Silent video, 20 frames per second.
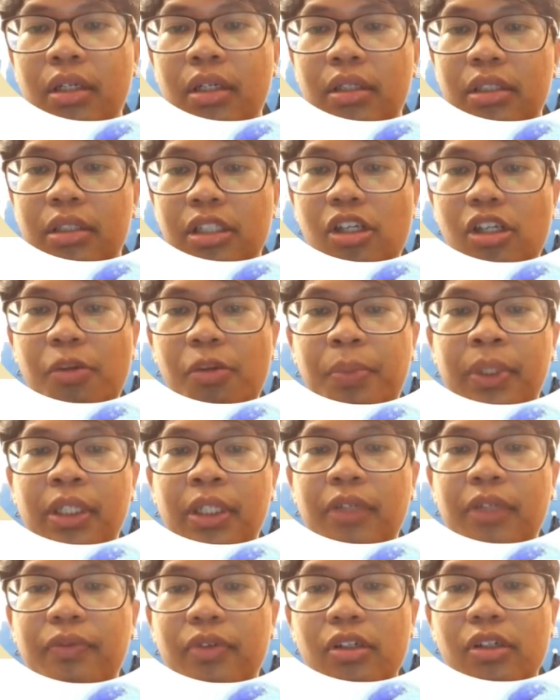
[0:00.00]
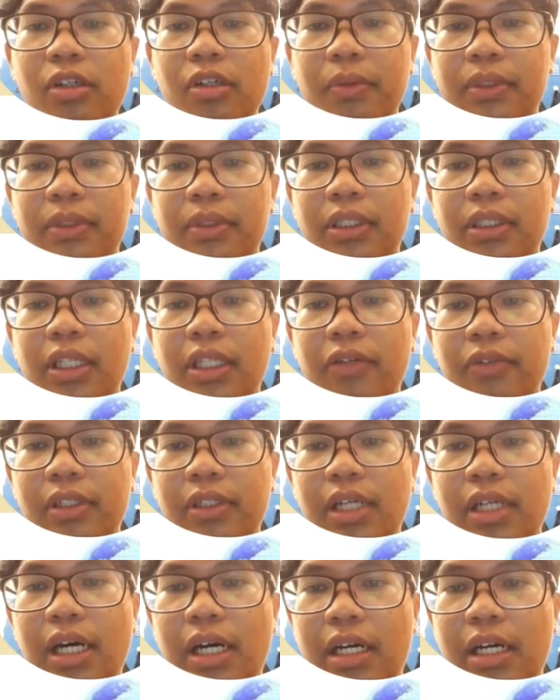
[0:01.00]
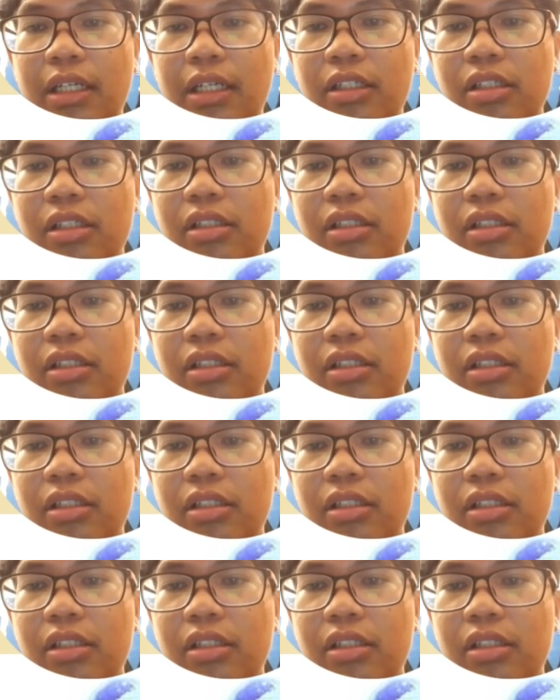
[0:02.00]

the component for computer network are